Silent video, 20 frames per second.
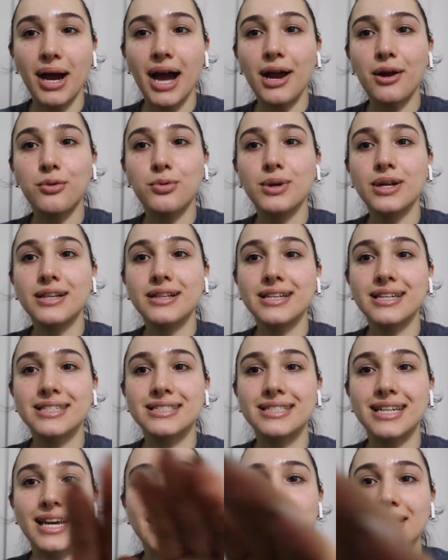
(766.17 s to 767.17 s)
I really
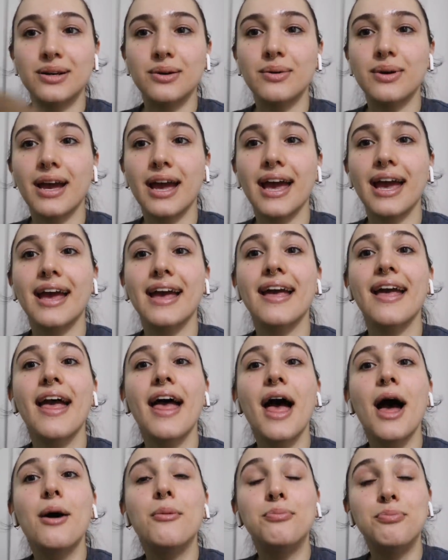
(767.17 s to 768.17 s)
did, okay?
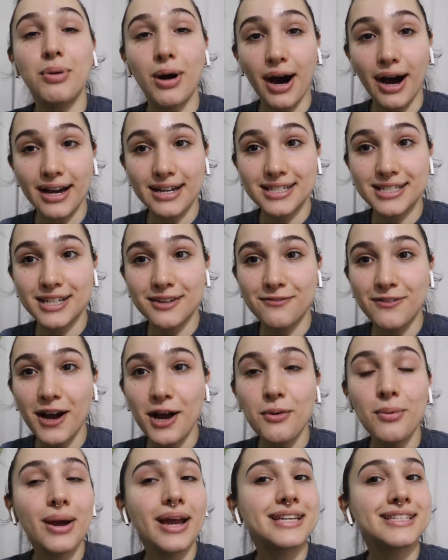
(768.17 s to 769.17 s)
But if
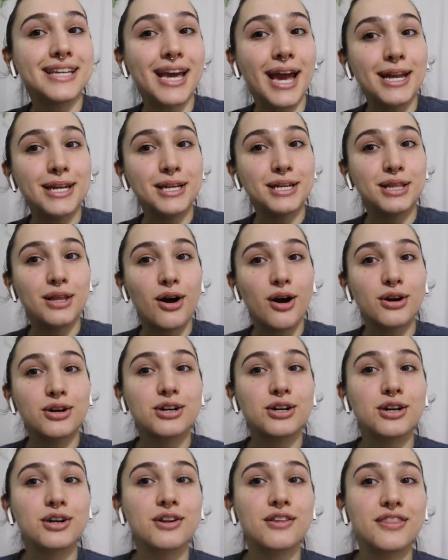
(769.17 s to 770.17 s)
I wait any
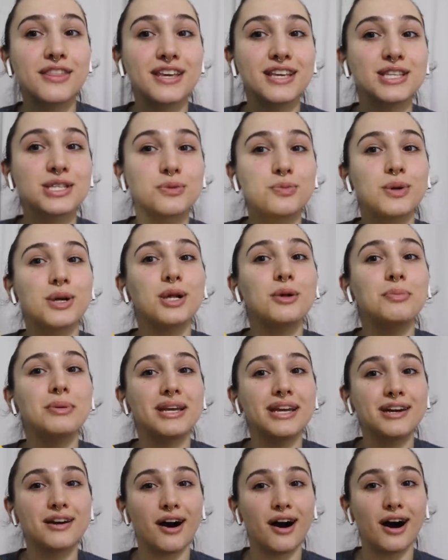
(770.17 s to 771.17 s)
longer, these will
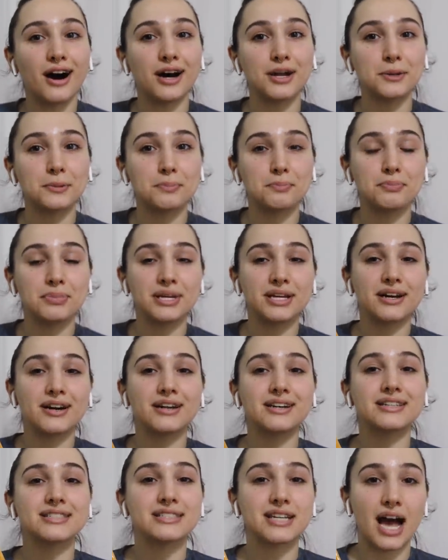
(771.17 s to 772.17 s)
be gone
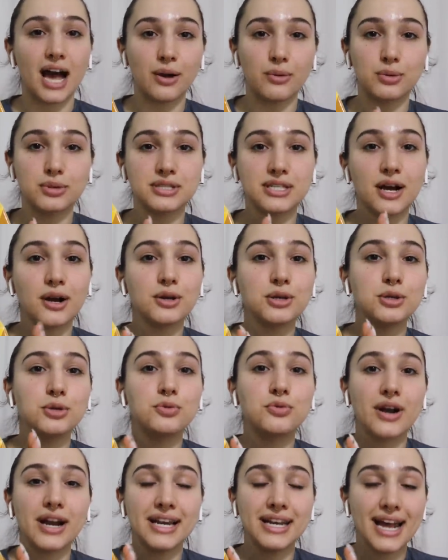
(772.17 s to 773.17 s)
because I will tell you
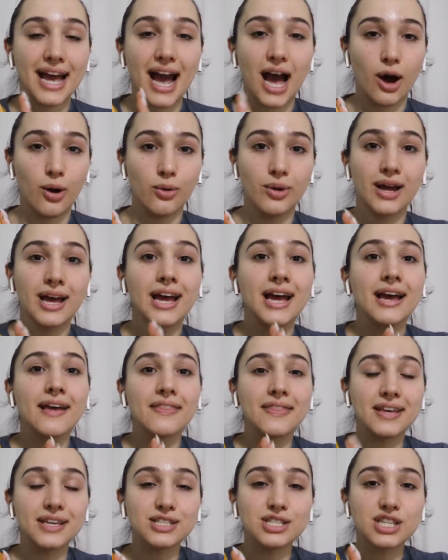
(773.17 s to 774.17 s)
right now,
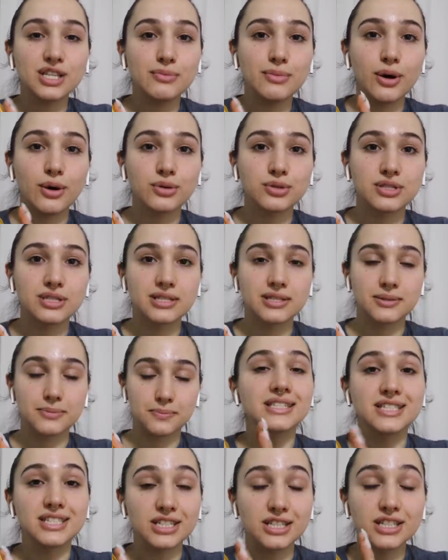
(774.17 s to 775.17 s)
these are the
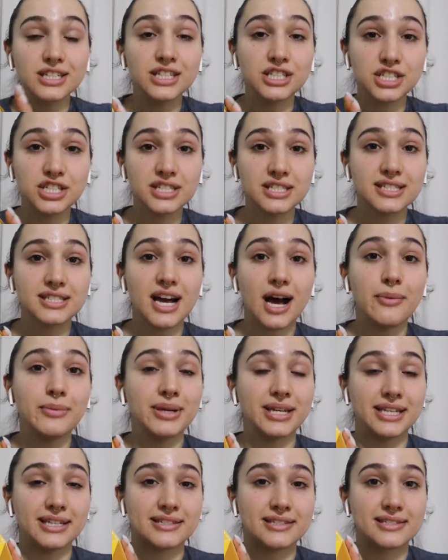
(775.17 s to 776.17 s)
most delicious
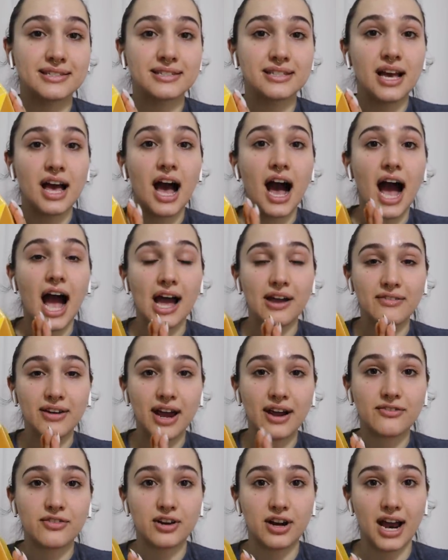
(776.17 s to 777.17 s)
gummies I've
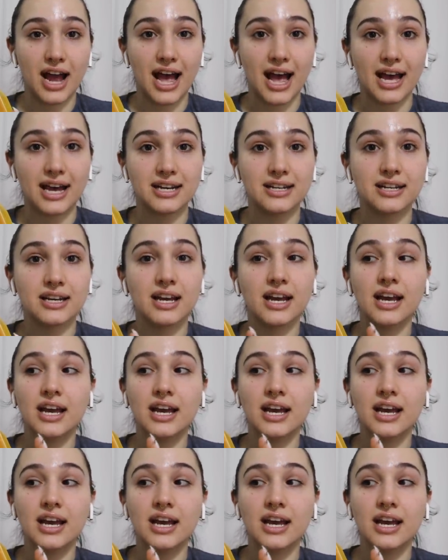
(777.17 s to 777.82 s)
ever had.